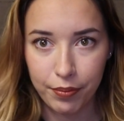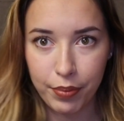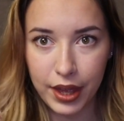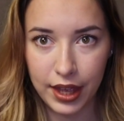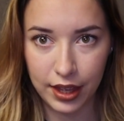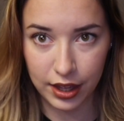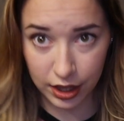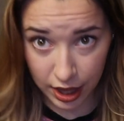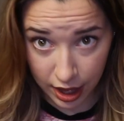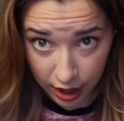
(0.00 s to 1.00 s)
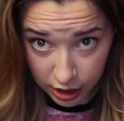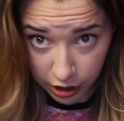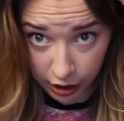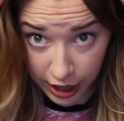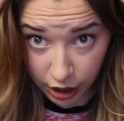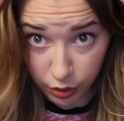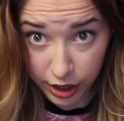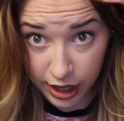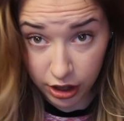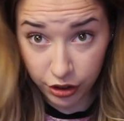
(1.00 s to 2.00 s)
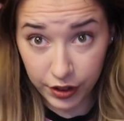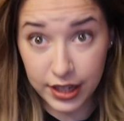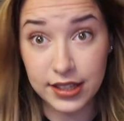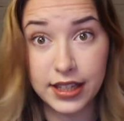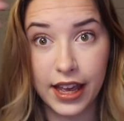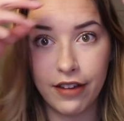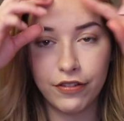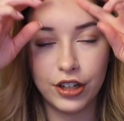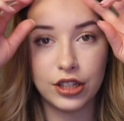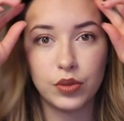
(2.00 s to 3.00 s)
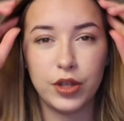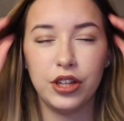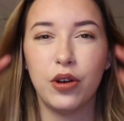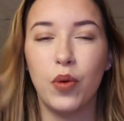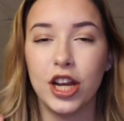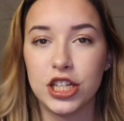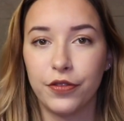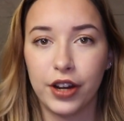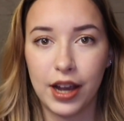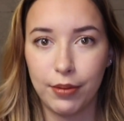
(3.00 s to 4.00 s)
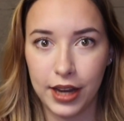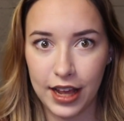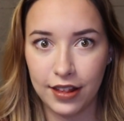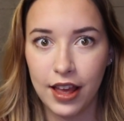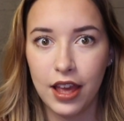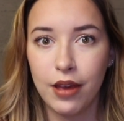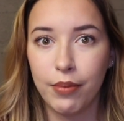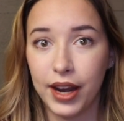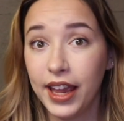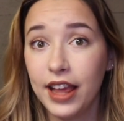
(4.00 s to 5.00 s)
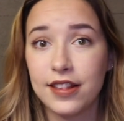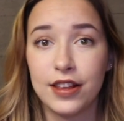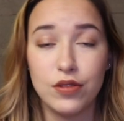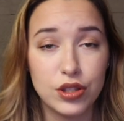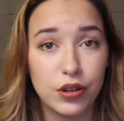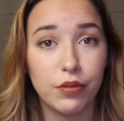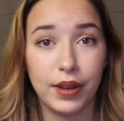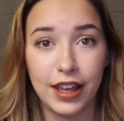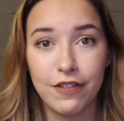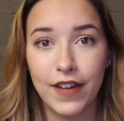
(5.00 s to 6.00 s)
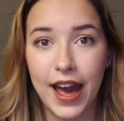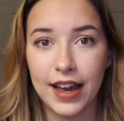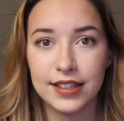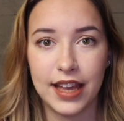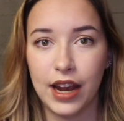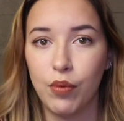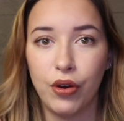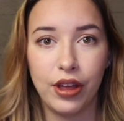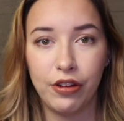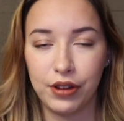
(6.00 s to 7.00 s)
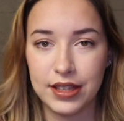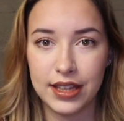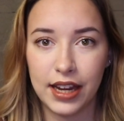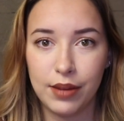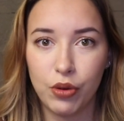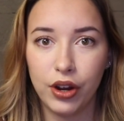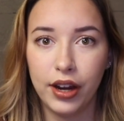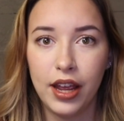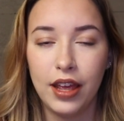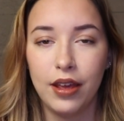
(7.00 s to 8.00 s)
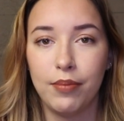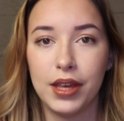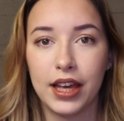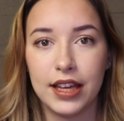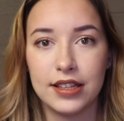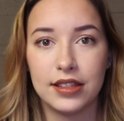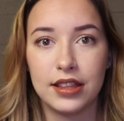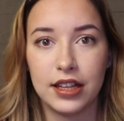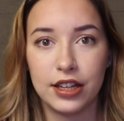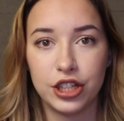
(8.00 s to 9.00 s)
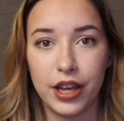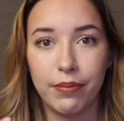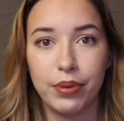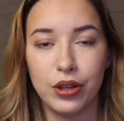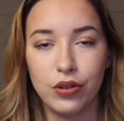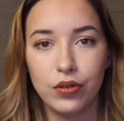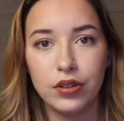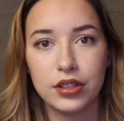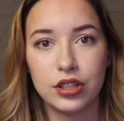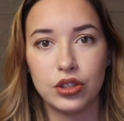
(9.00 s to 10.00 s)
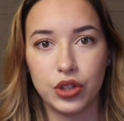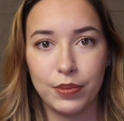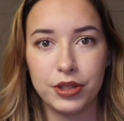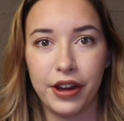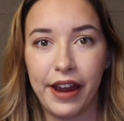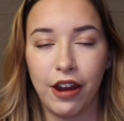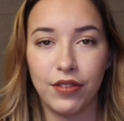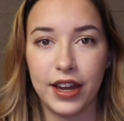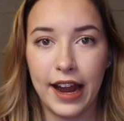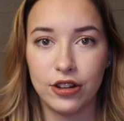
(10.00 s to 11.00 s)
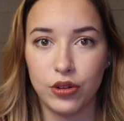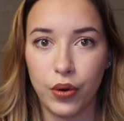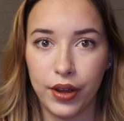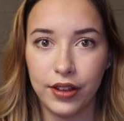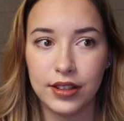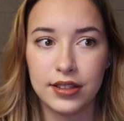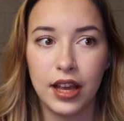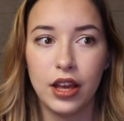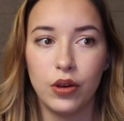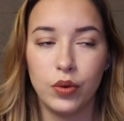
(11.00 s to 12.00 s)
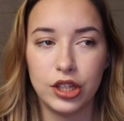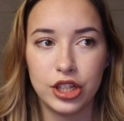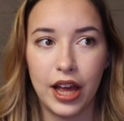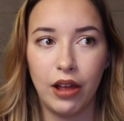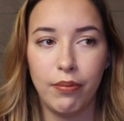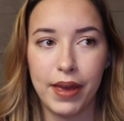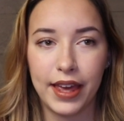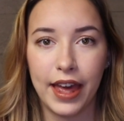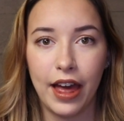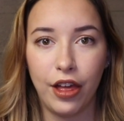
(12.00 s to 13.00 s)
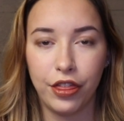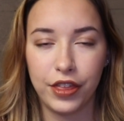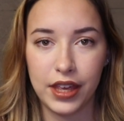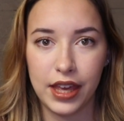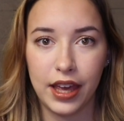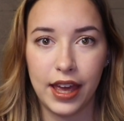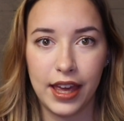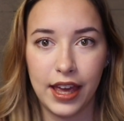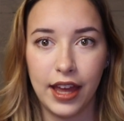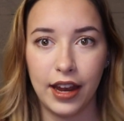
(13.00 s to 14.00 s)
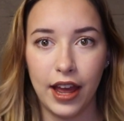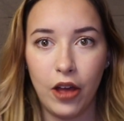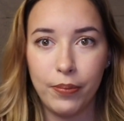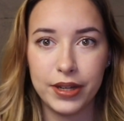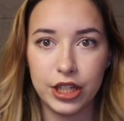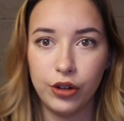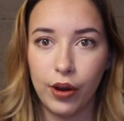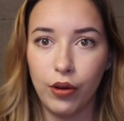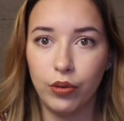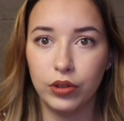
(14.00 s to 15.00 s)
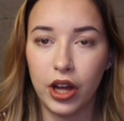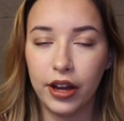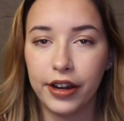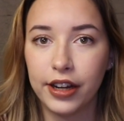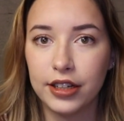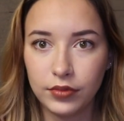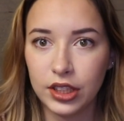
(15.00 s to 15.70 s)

But your hair will get all greasy at first when you don't wash it for a couple days, but it gets used to it really fast and it won't get greasy anymore because the shampoo strips your hair of the natural oils, which help make it healthy and help it to grow longer.